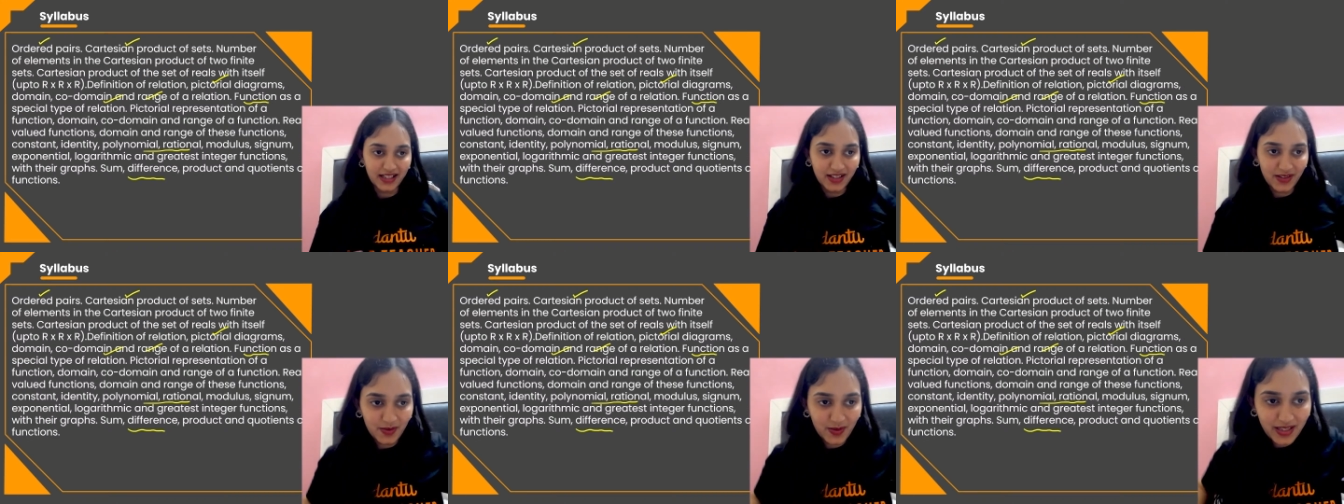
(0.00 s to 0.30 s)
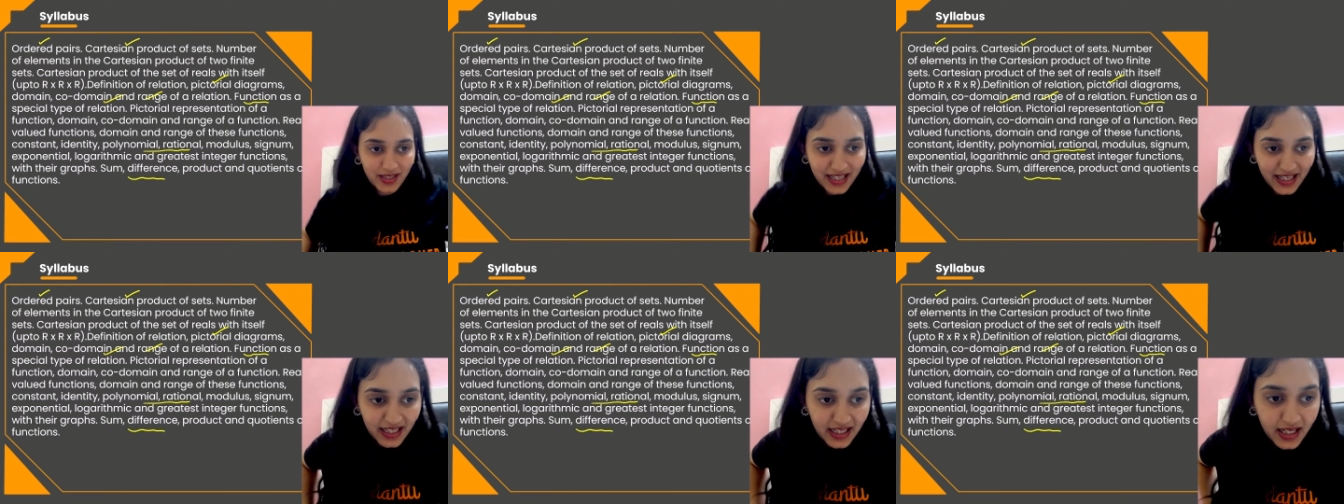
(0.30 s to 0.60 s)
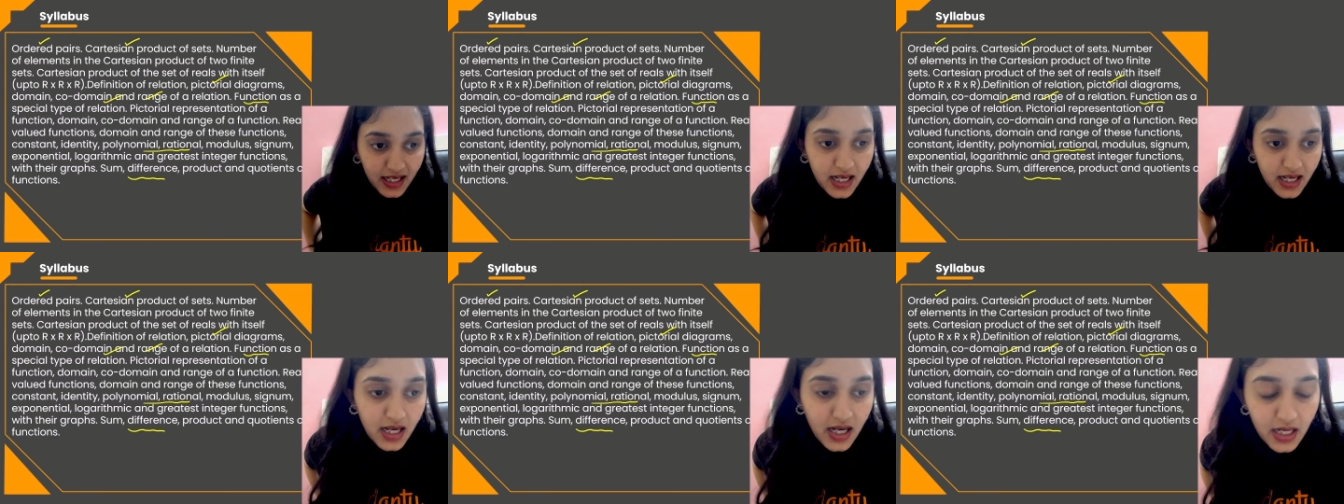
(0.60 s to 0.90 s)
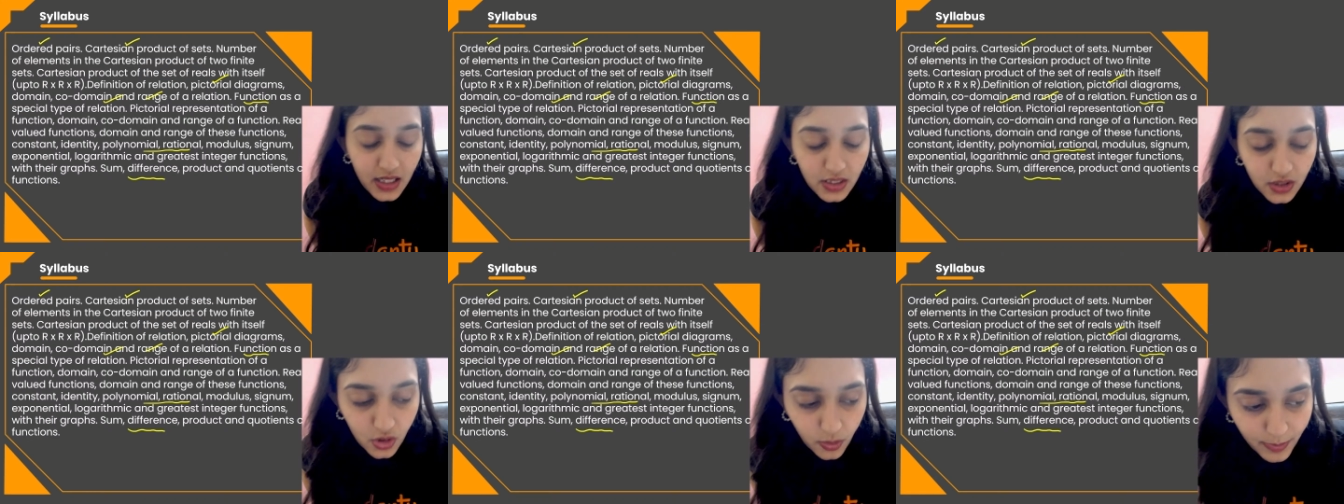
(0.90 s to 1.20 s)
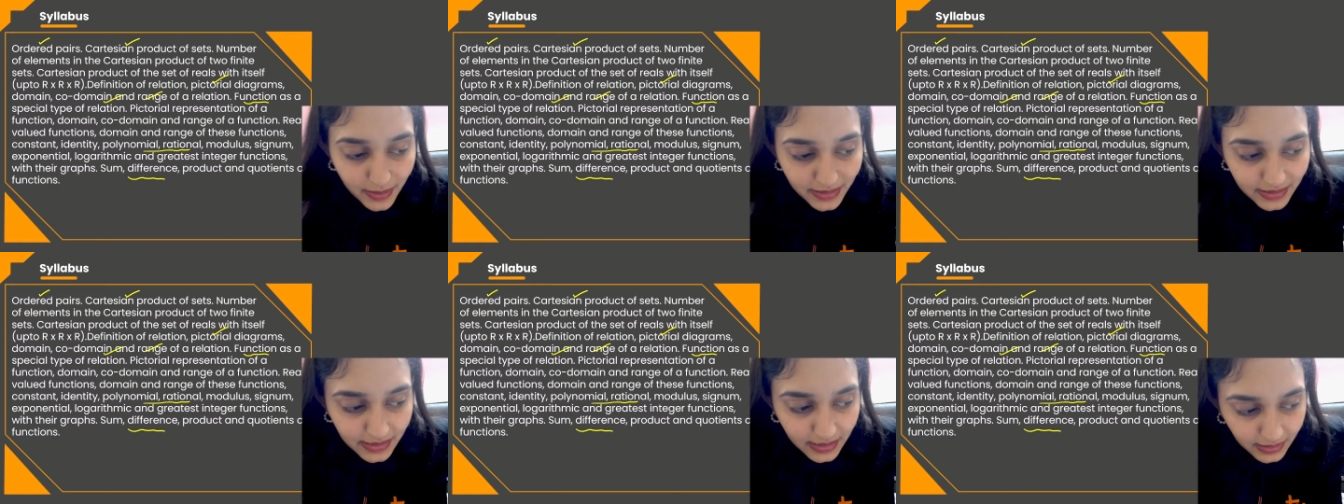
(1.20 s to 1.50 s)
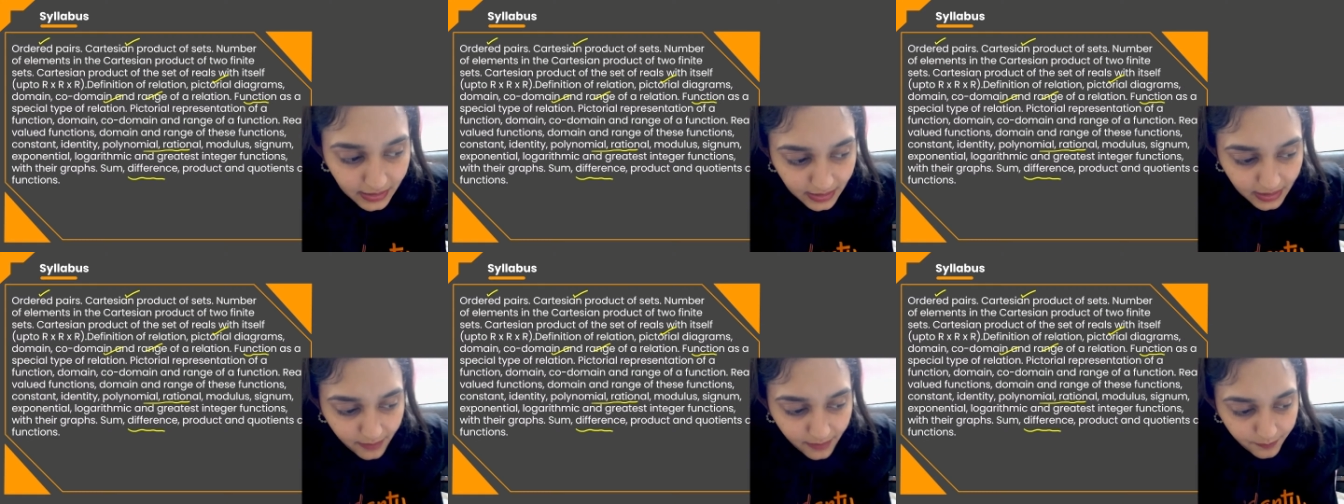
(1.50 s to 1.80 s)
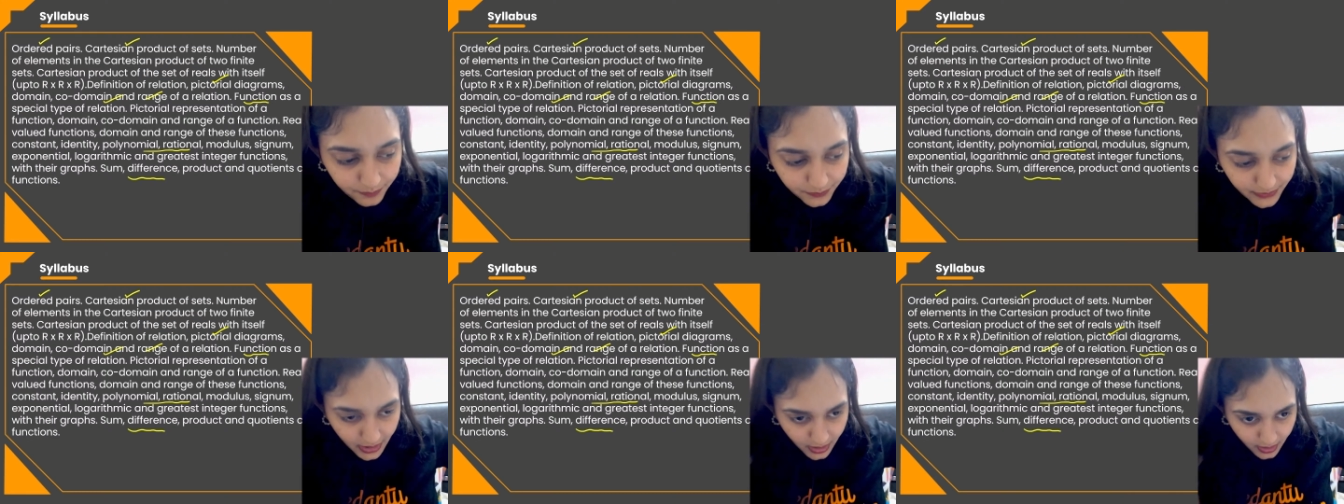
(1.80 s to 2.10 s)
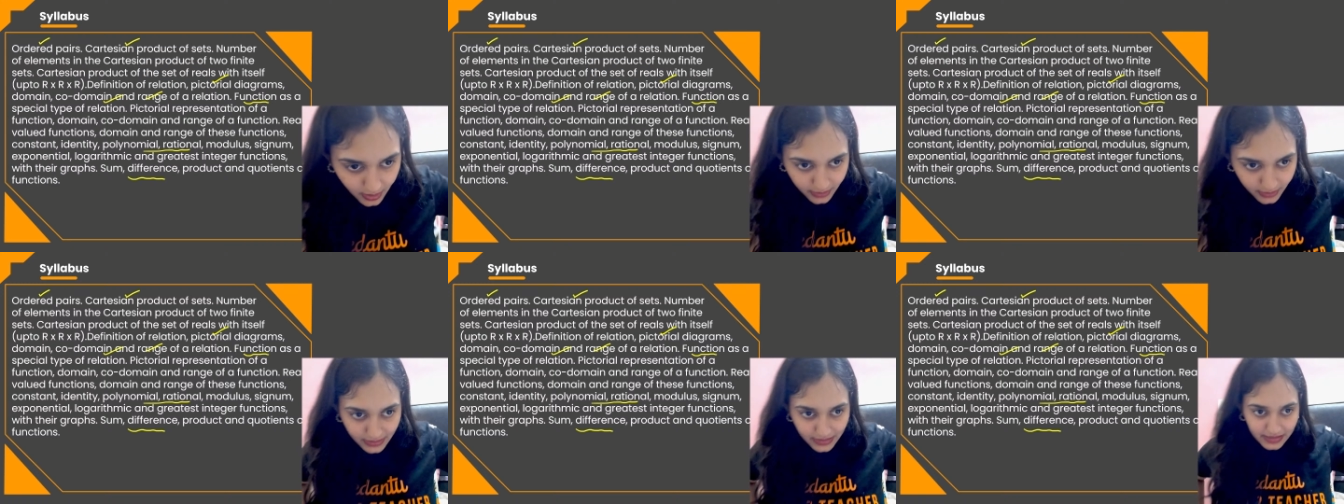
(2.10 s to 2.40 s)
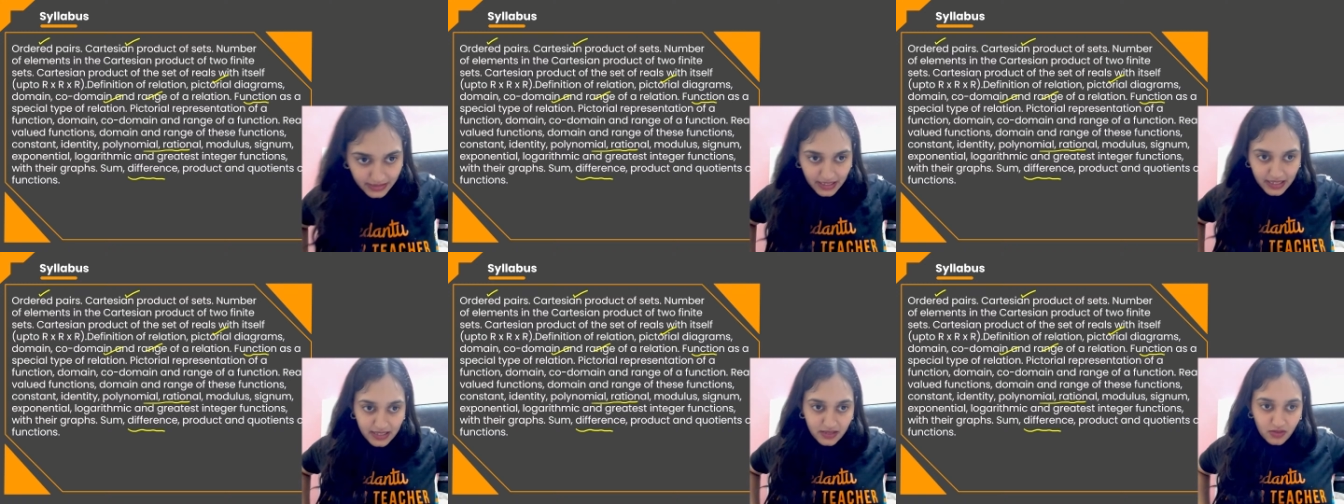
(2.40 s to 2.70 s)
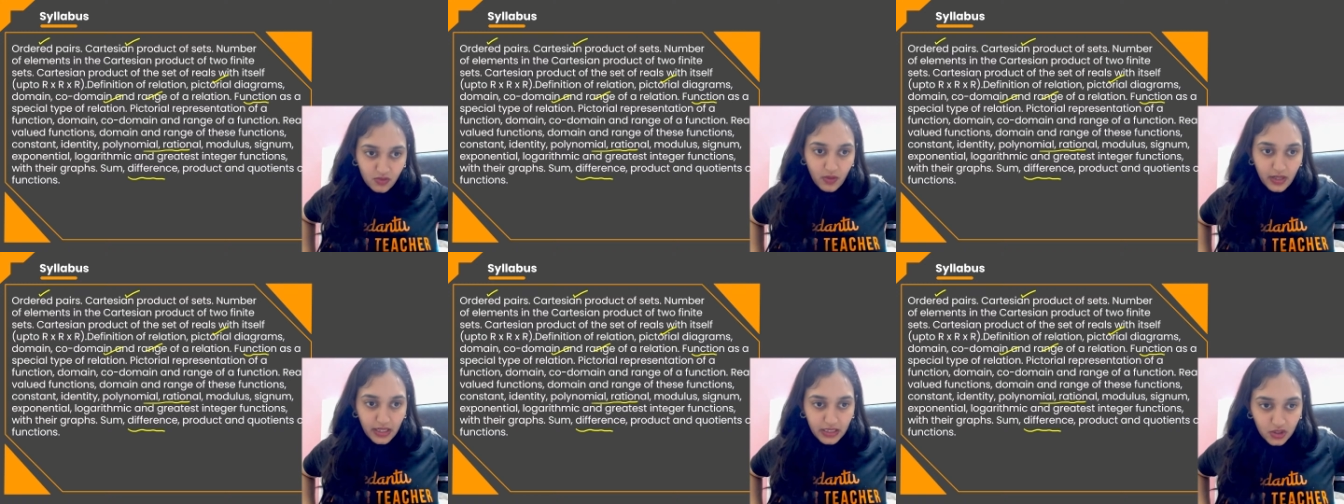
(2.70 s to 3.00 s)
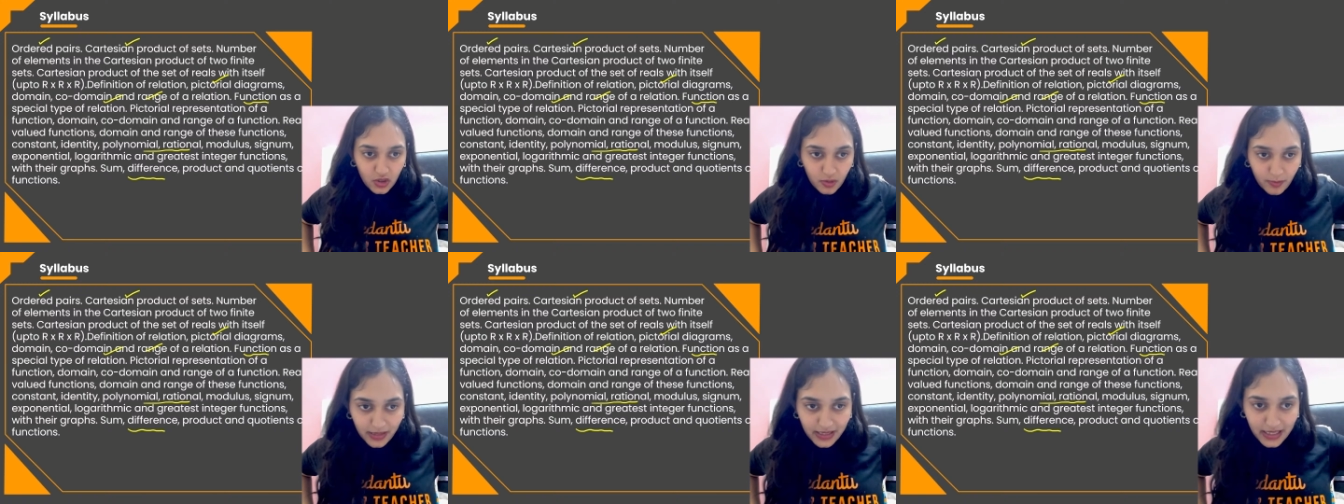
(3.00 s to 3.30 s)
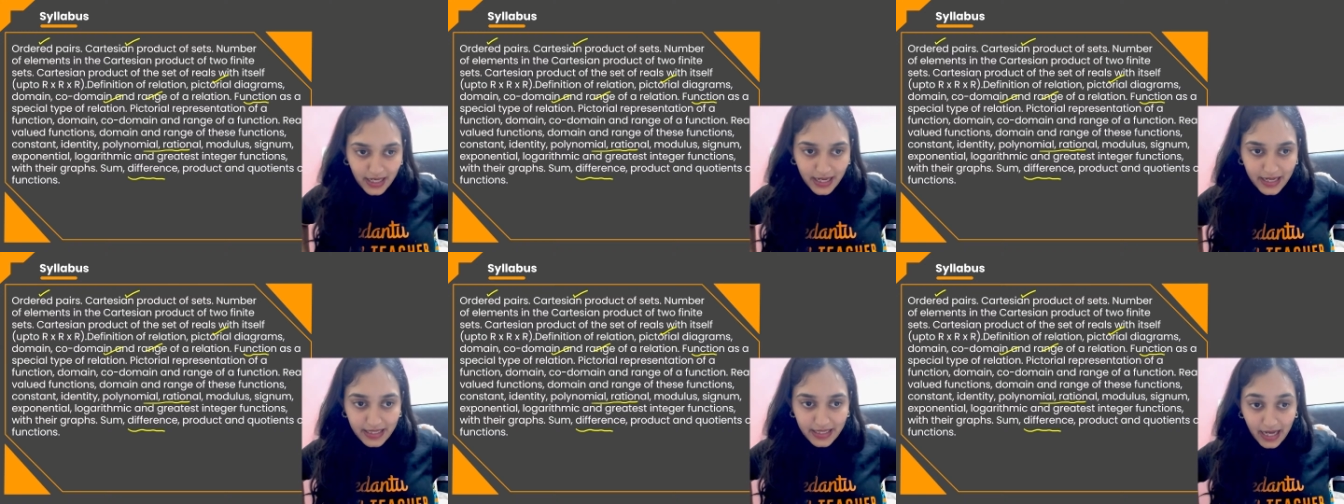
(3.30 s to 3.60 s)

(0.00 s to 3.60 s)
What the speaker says: Okay, so basically this is going to be like